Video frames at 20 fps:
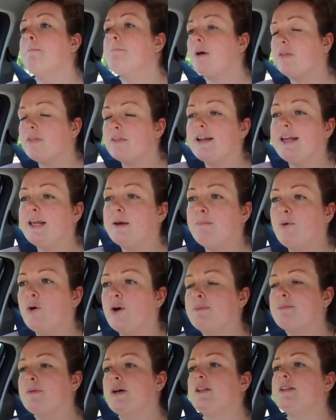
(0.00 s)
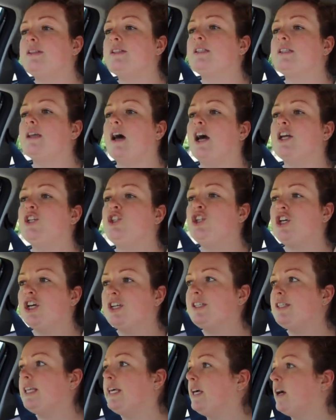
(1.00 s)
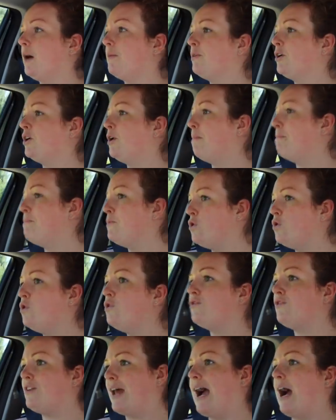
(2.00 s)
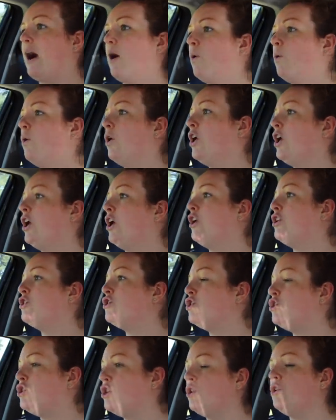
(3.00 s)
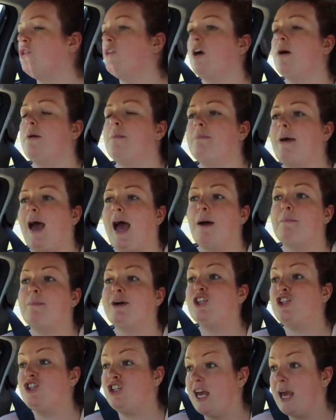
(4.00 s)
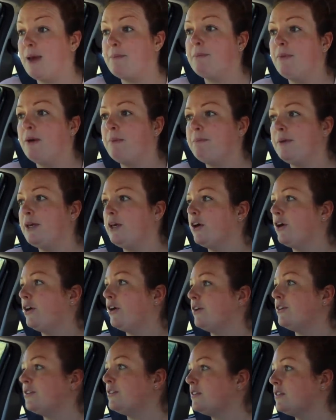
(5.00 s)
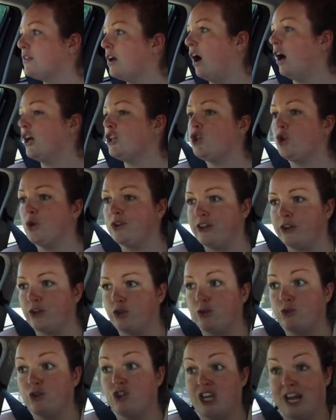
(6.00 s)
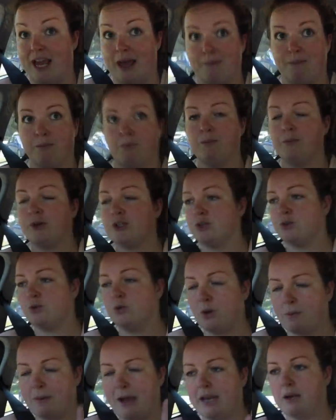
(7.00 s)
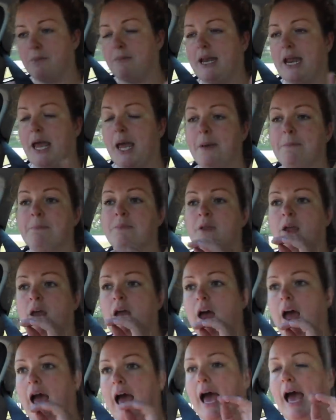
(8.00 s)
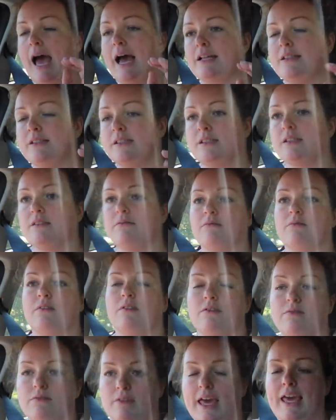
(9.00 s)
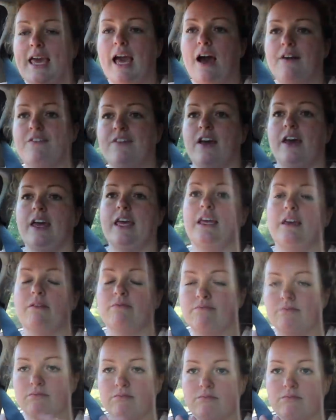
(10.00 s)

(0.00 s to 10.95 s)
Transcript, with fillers: monthly appointments. I just think I'm gonna move now to do them at my gym because I joined a new gym, which I'll talk about in a minute, and they have a